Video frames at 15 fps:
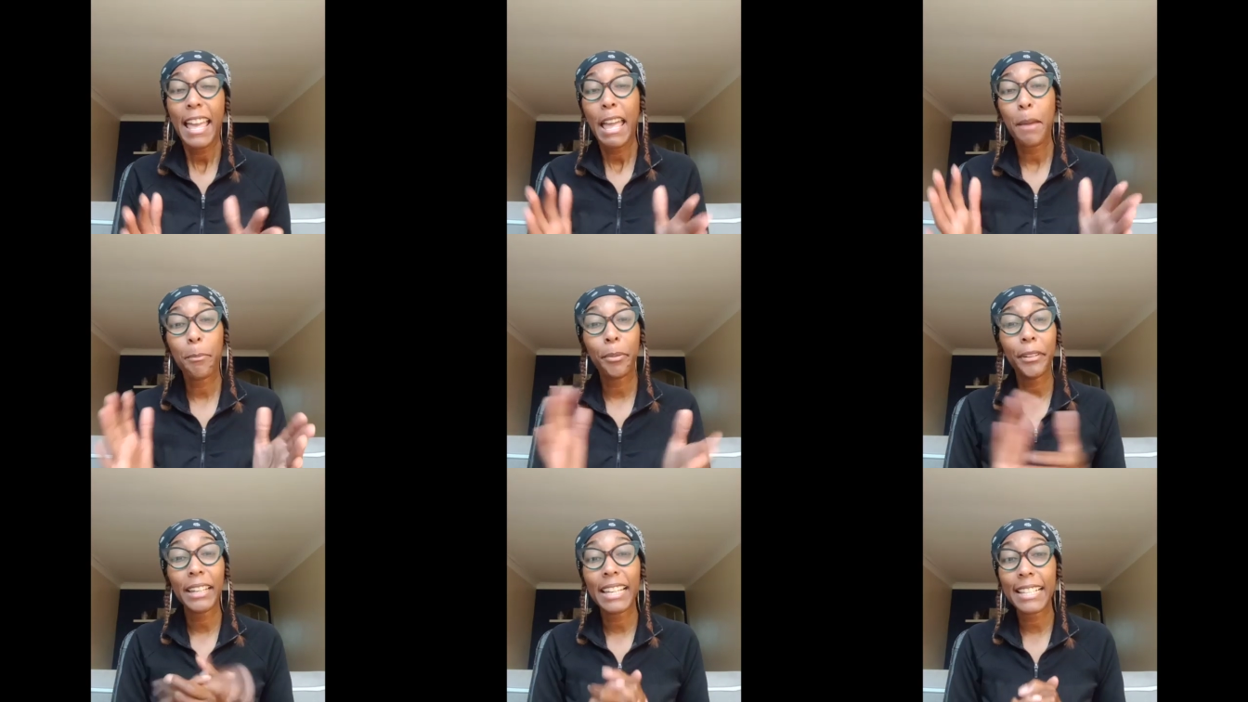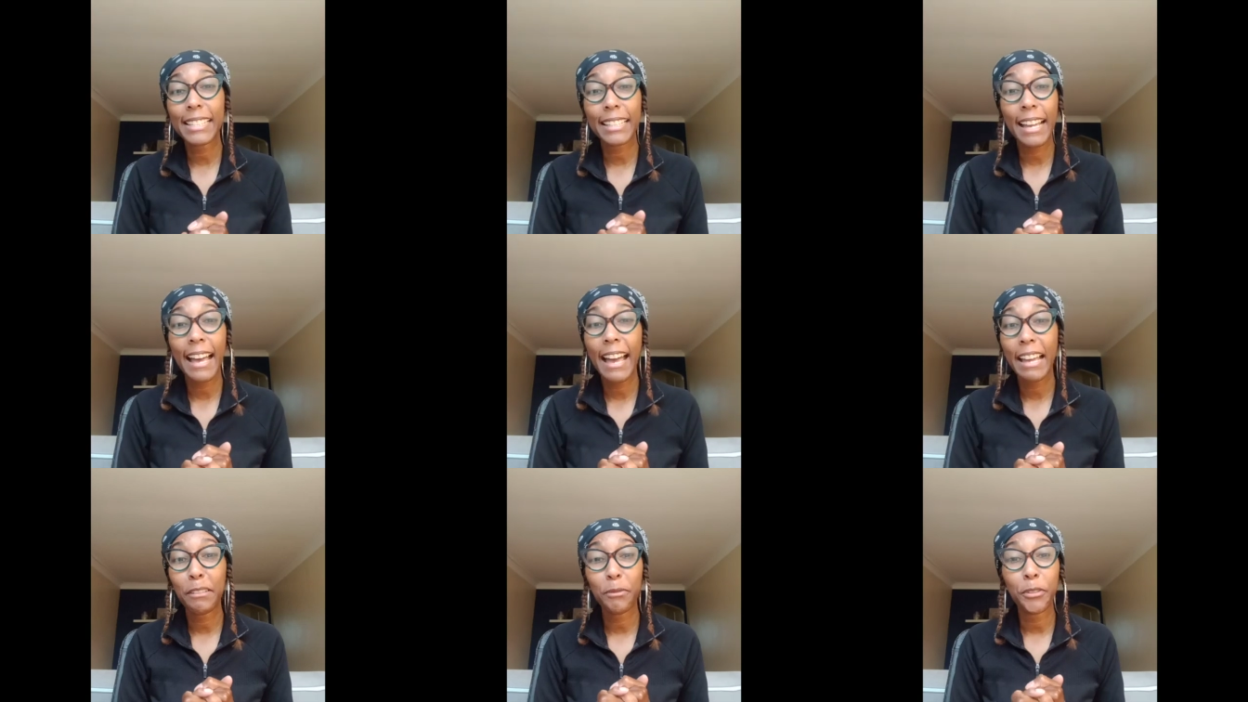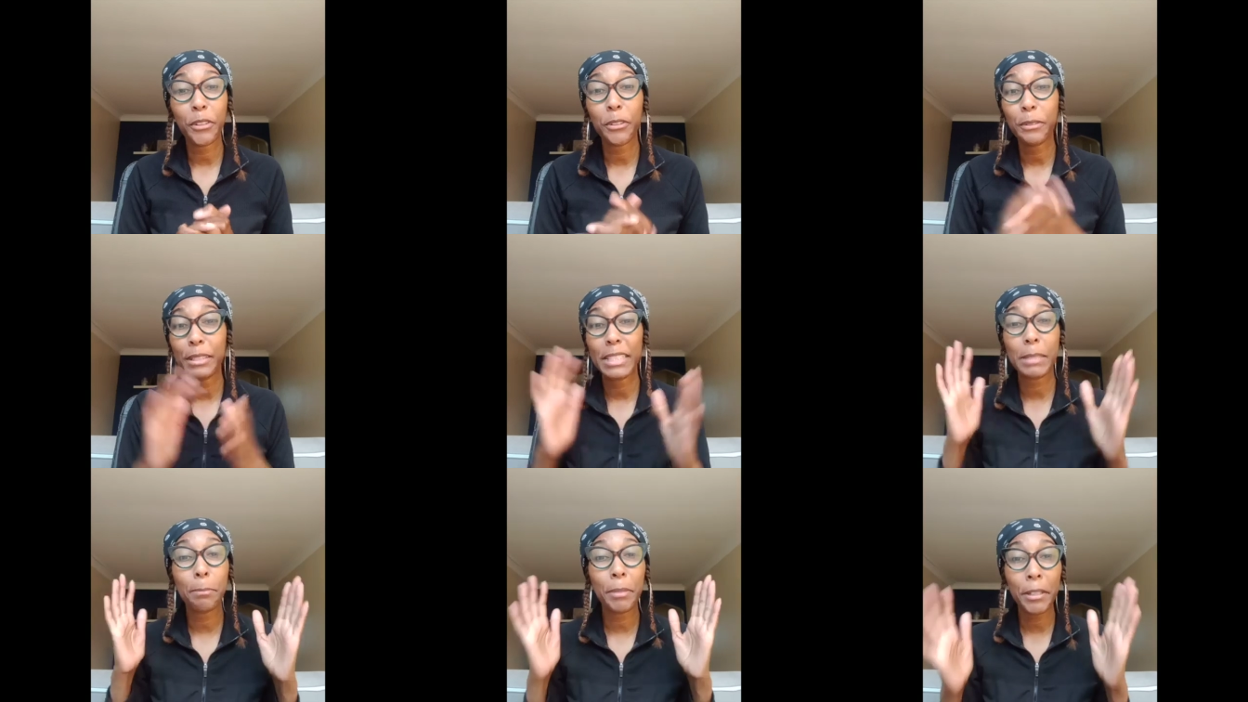And praise God for
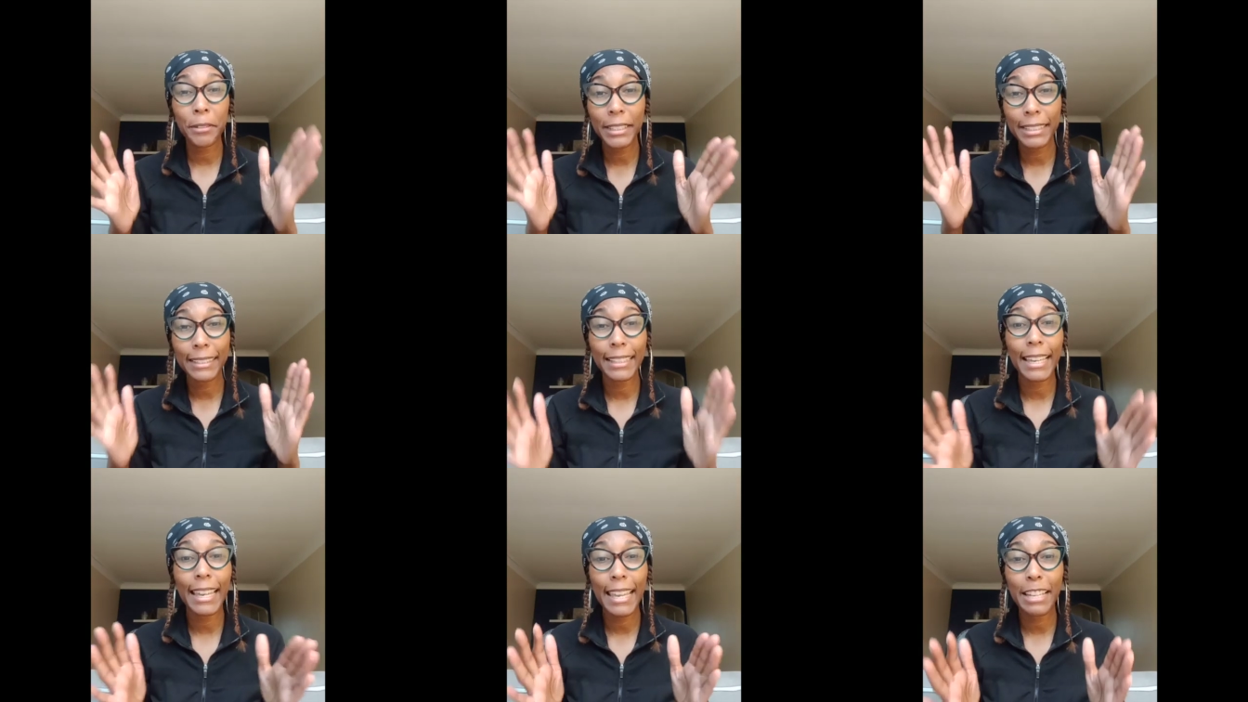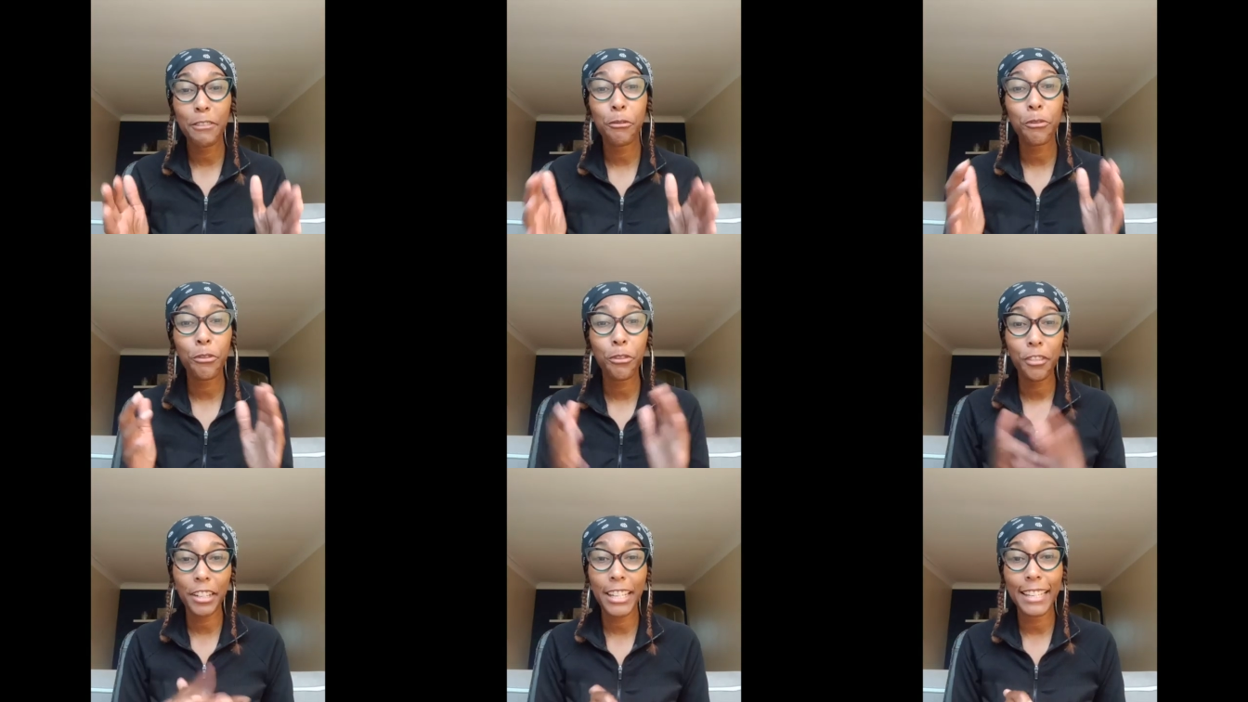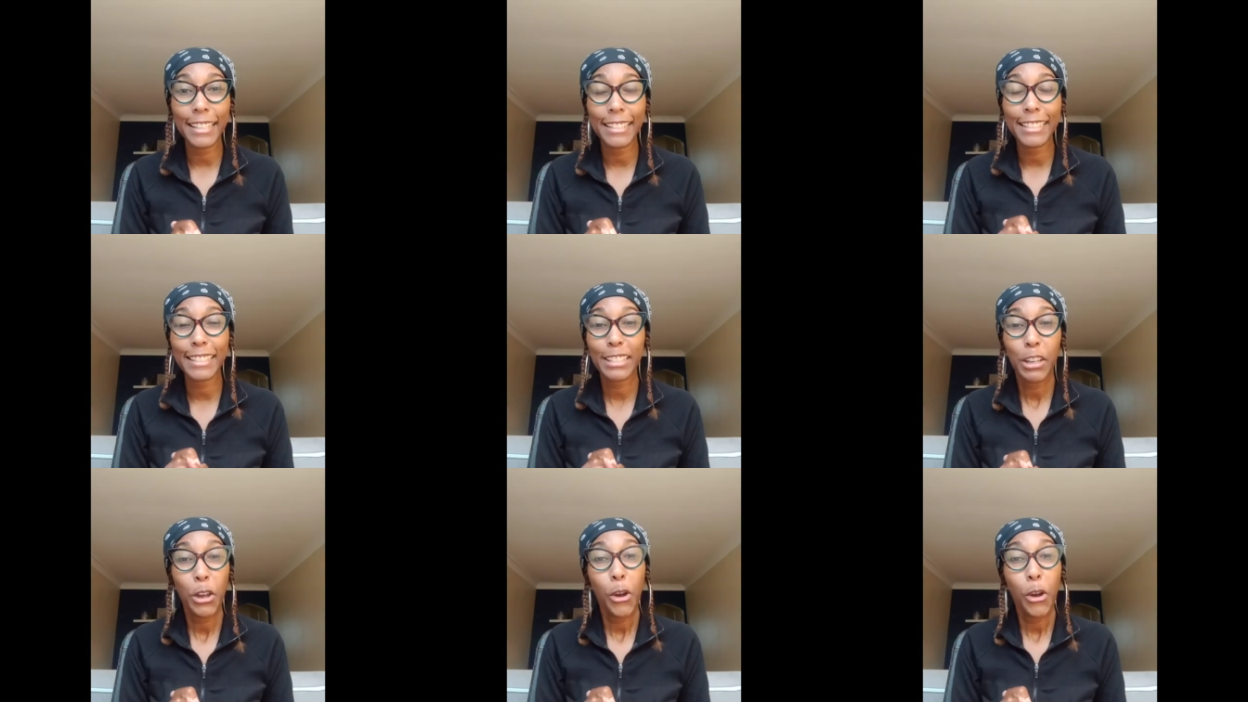spirit led friends